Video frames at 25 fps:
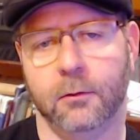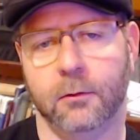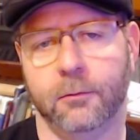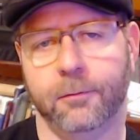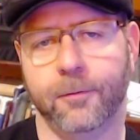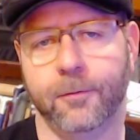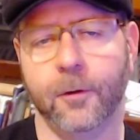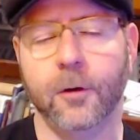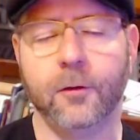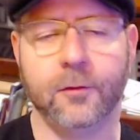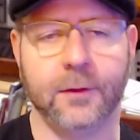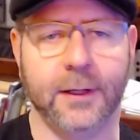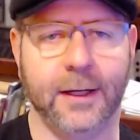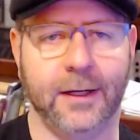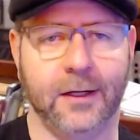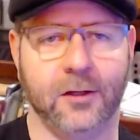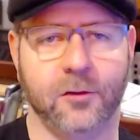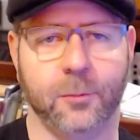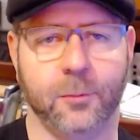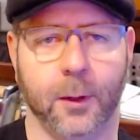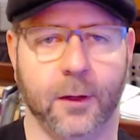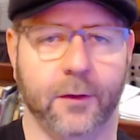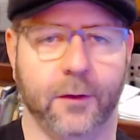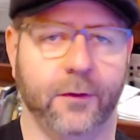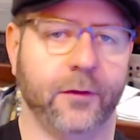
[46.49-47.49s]
first landing
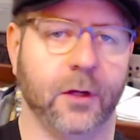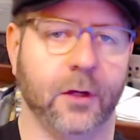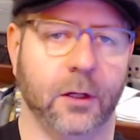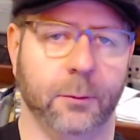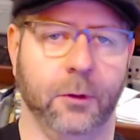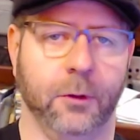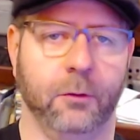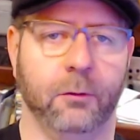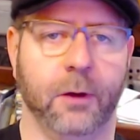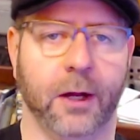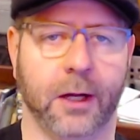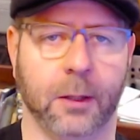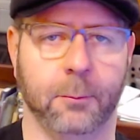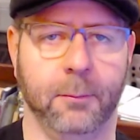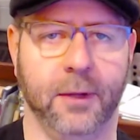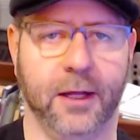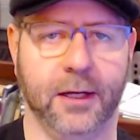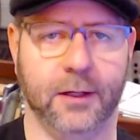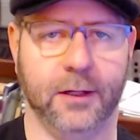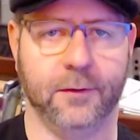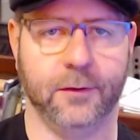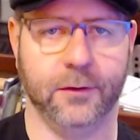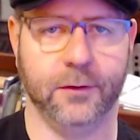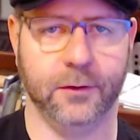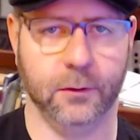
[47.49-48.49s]
spot that's going to be
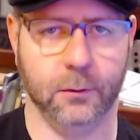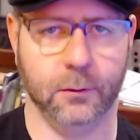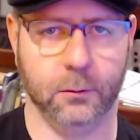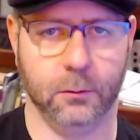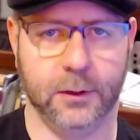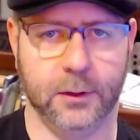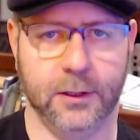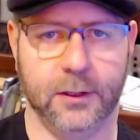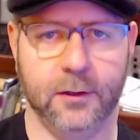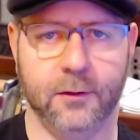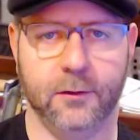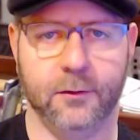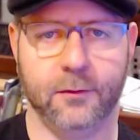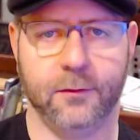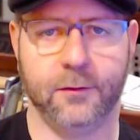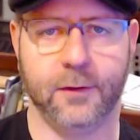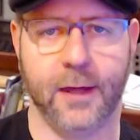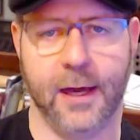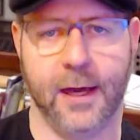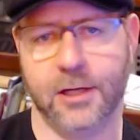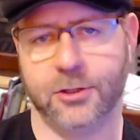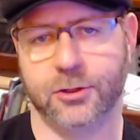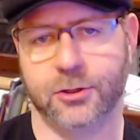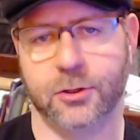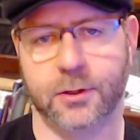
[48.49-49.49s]
recommended to you is
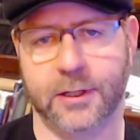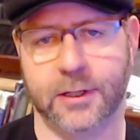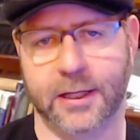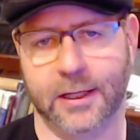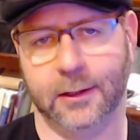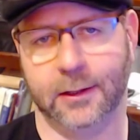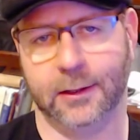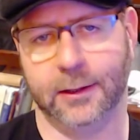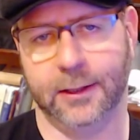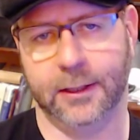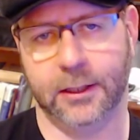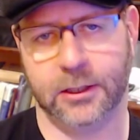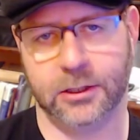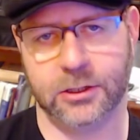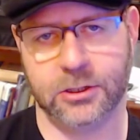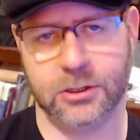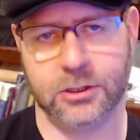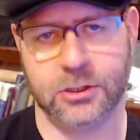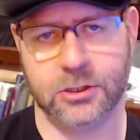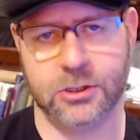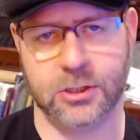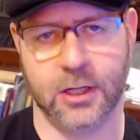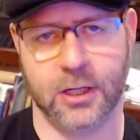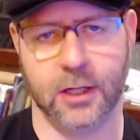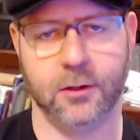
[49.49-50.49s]
Azure Data Lake
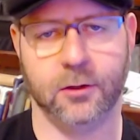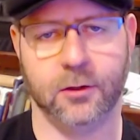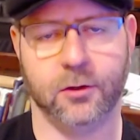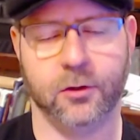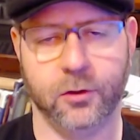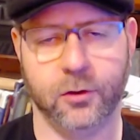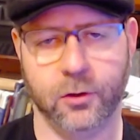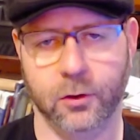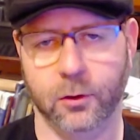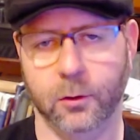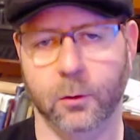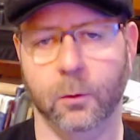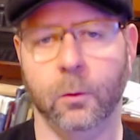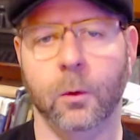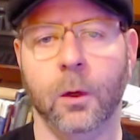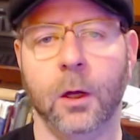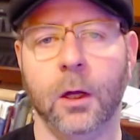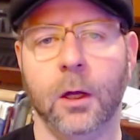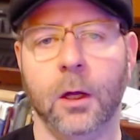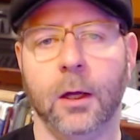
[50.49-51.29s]
Gen 2.